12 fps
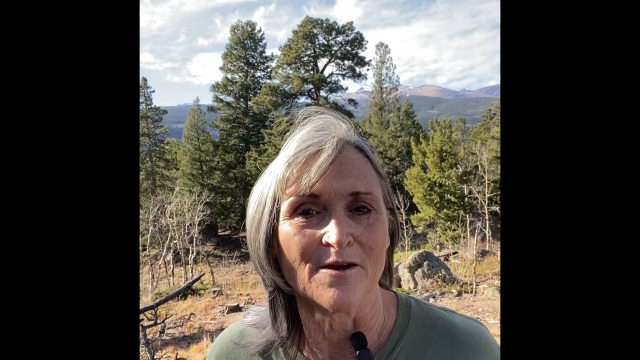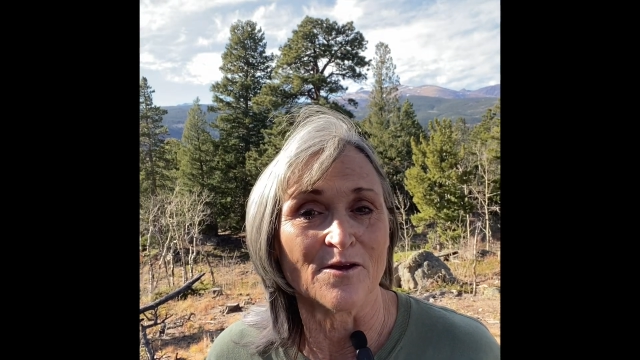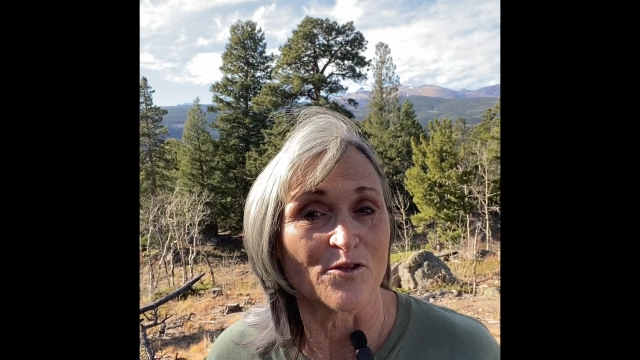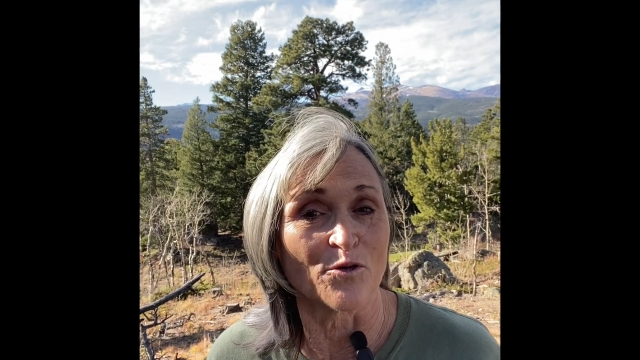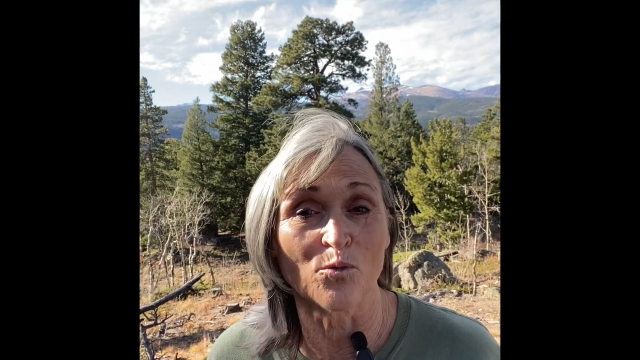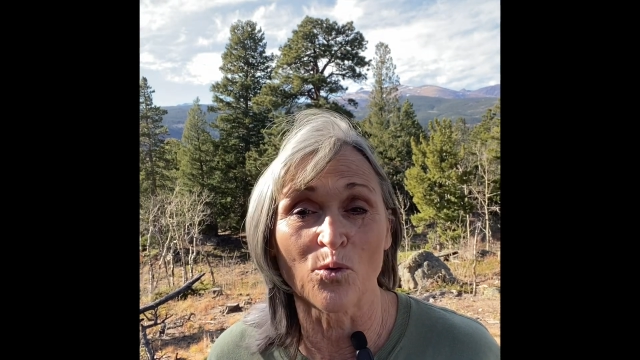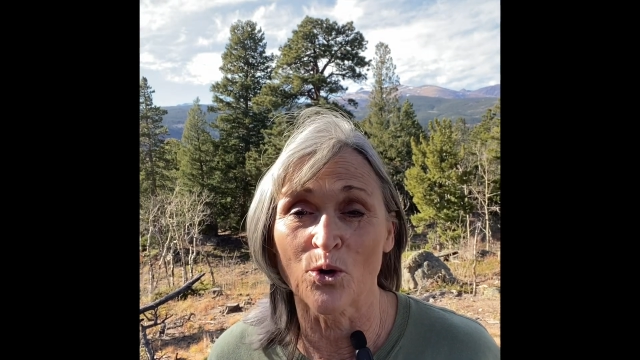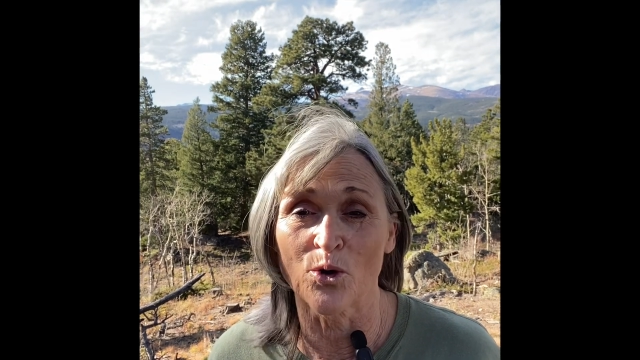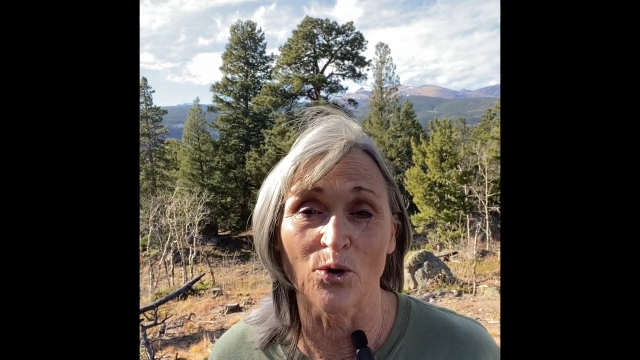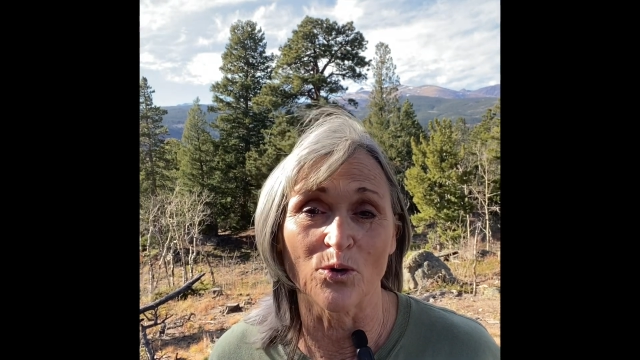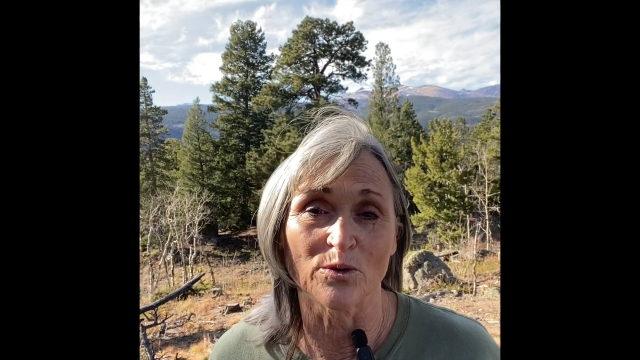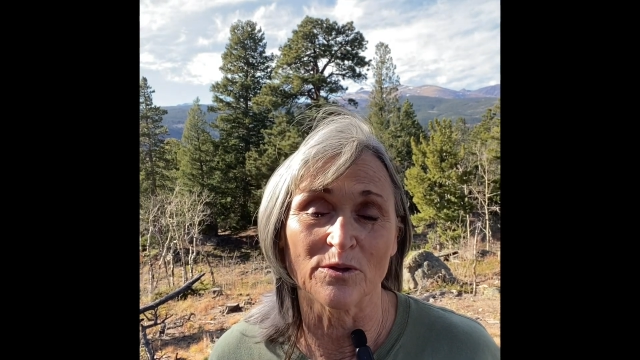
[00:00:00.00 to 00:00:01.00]
the
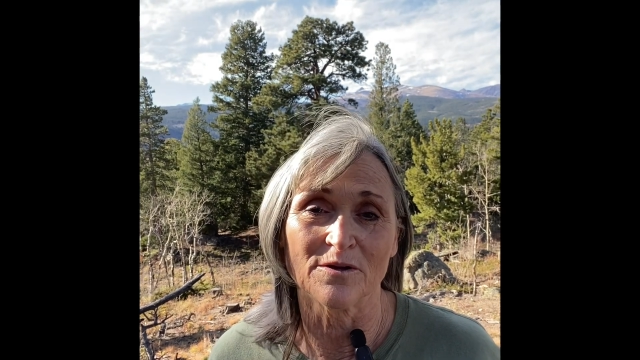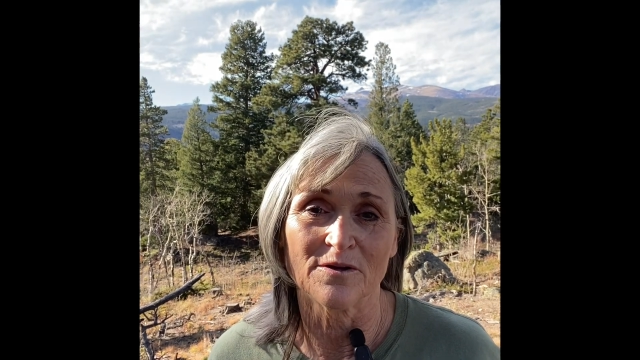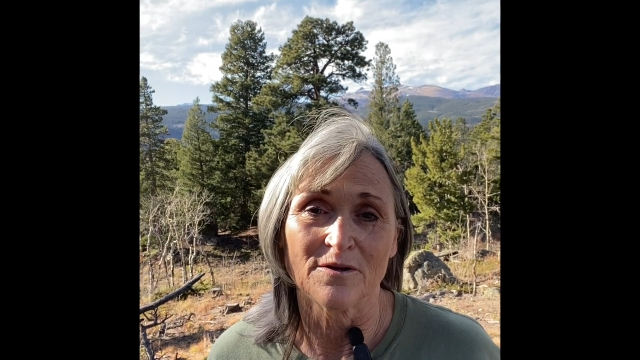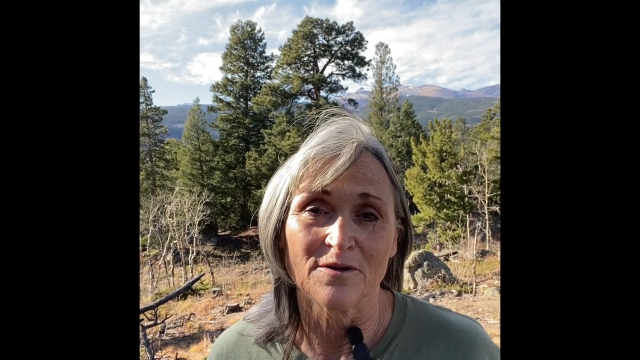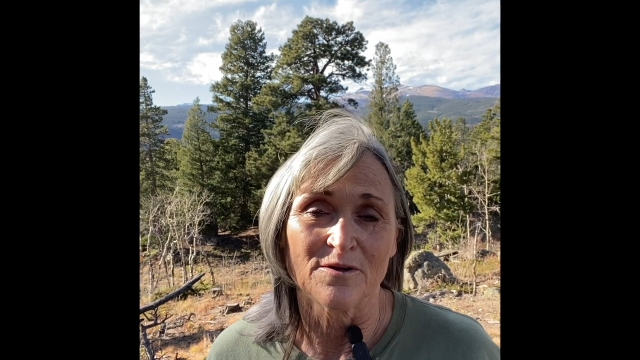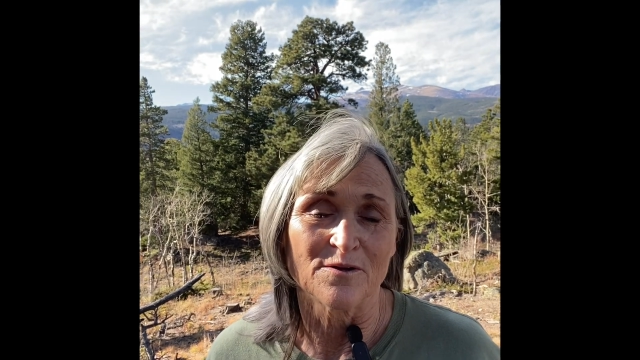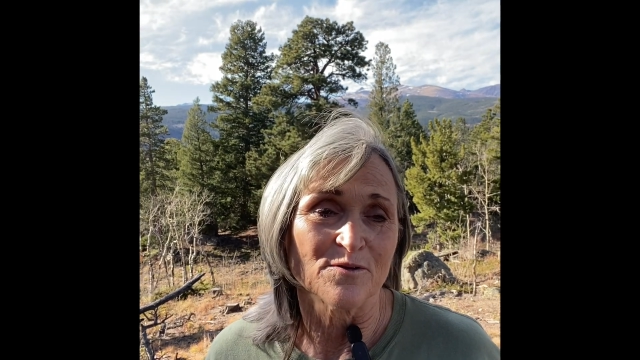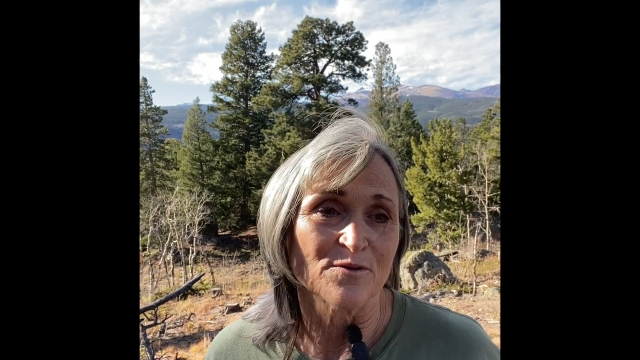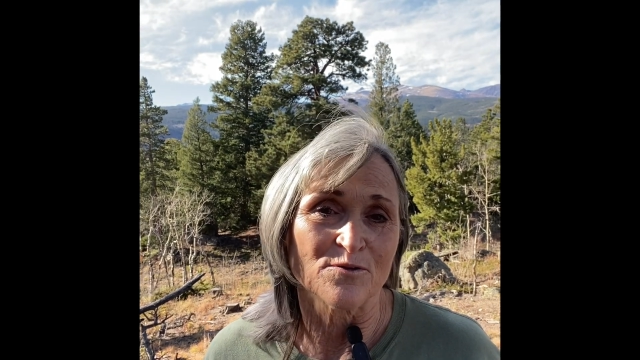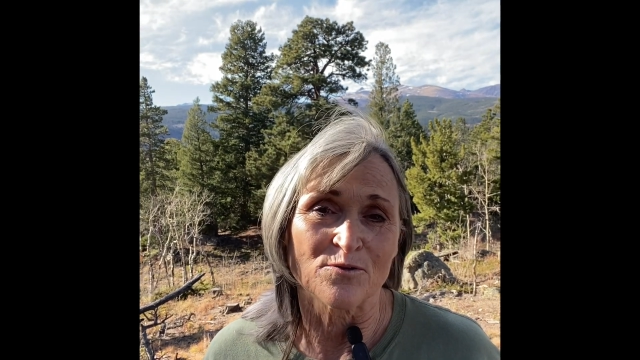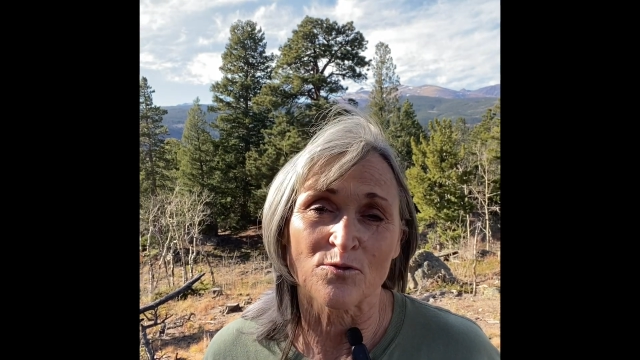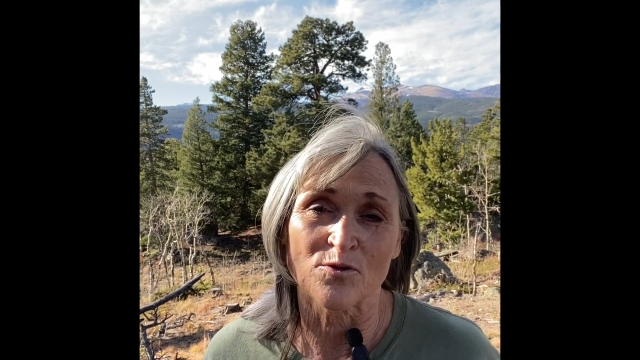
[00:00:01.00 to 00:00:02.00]
world
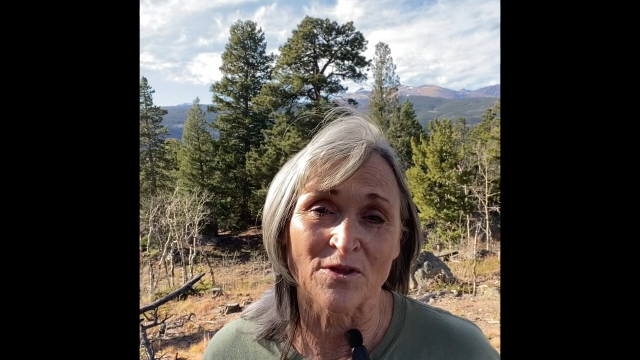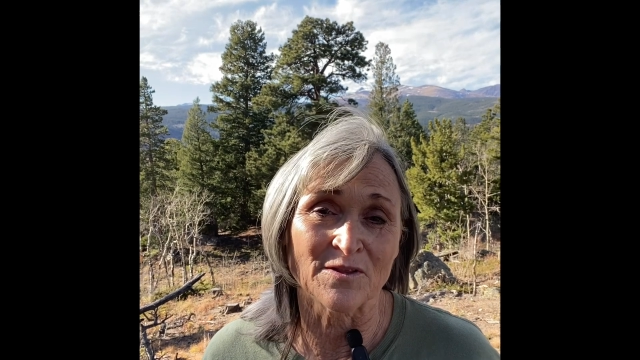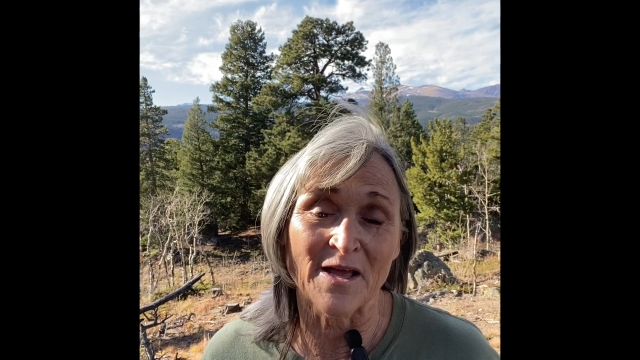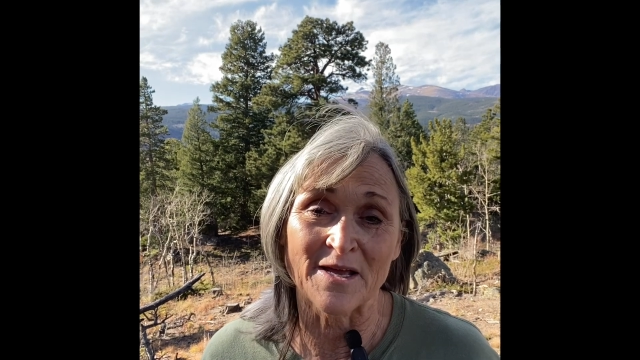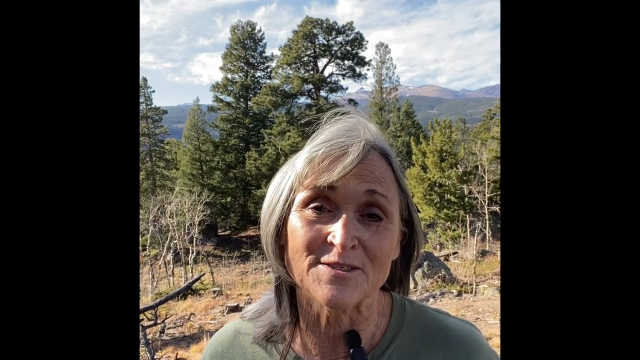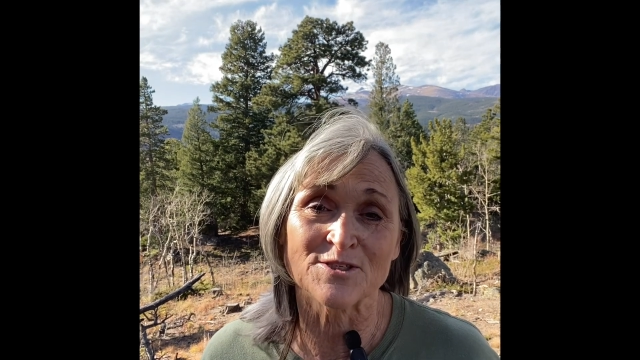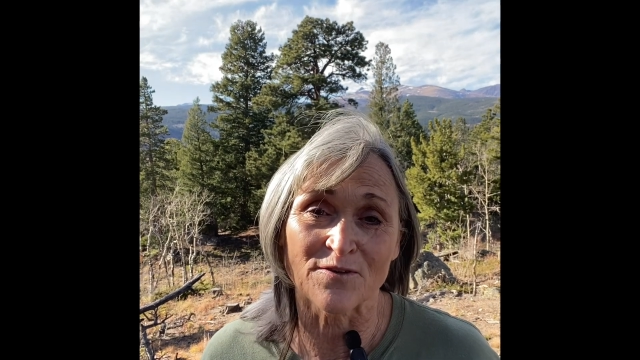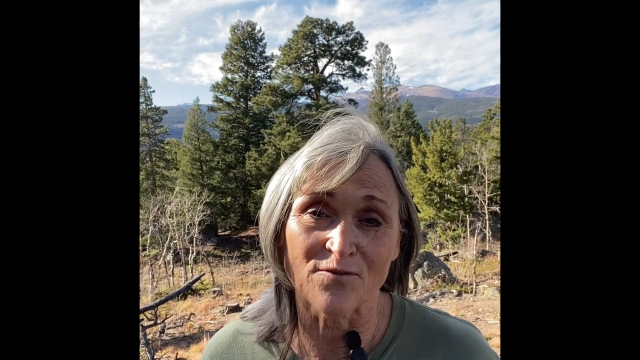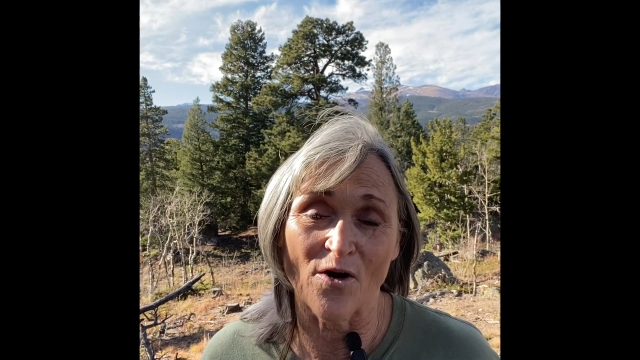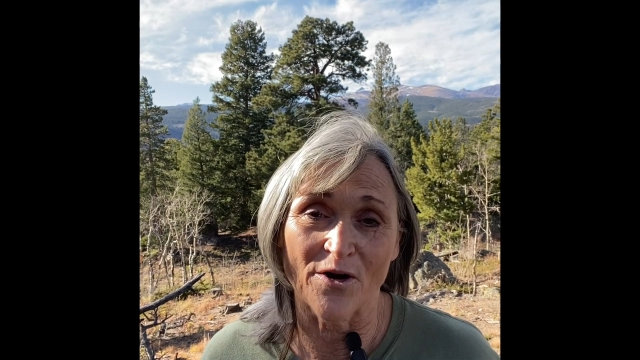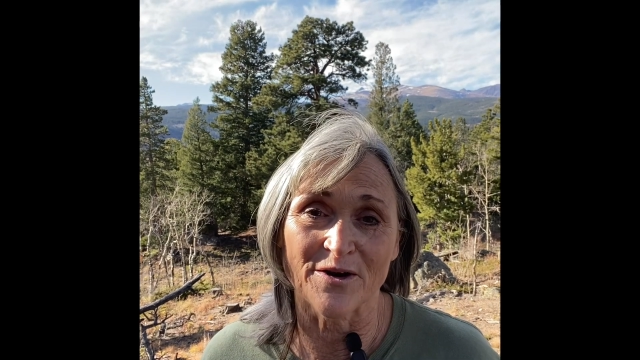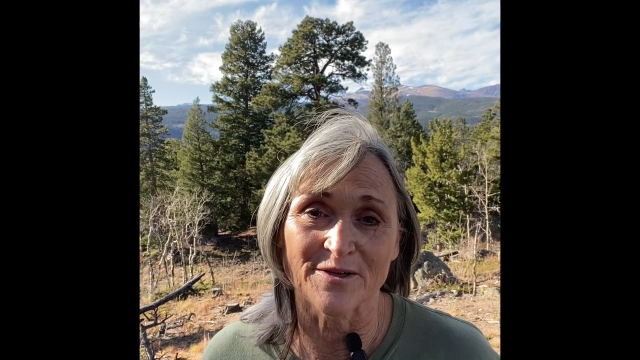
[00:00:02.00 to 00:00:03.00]
through the lens of
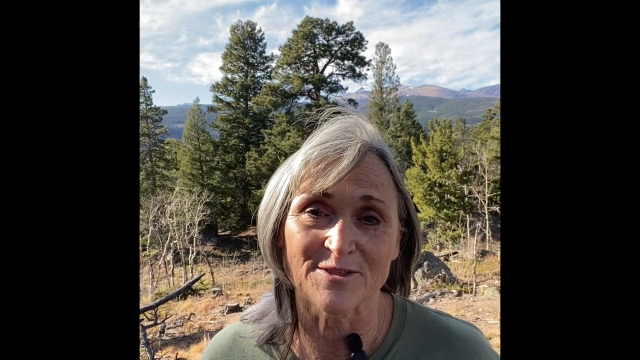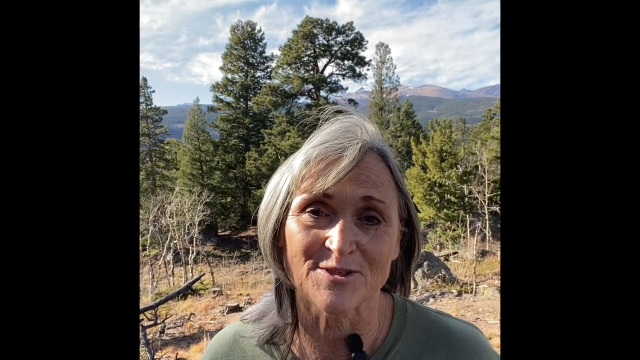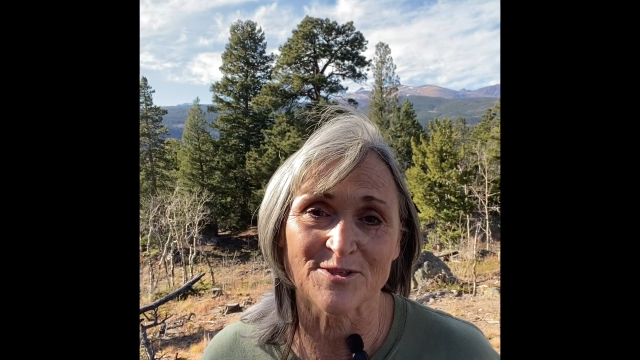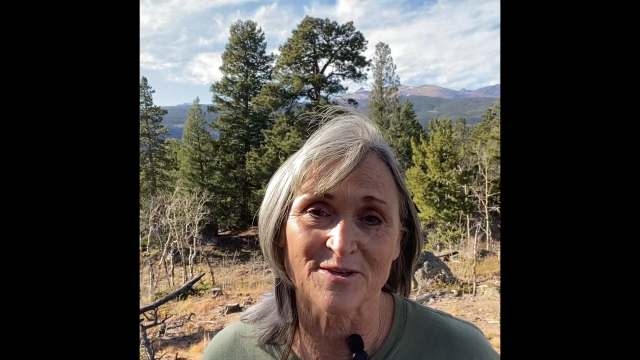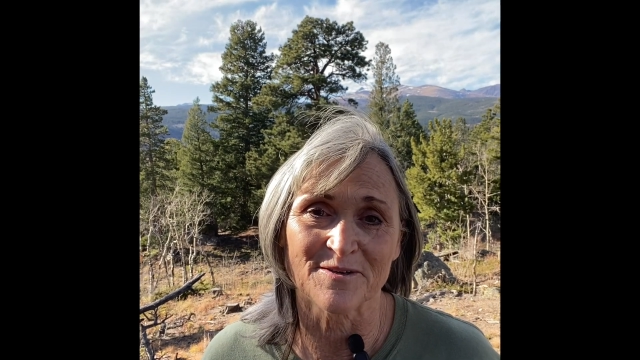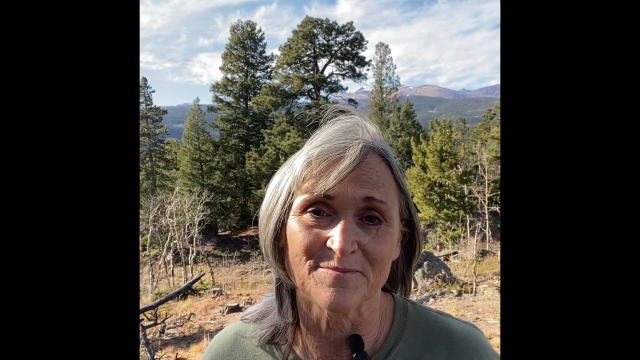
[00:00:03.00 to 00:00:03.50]
artists.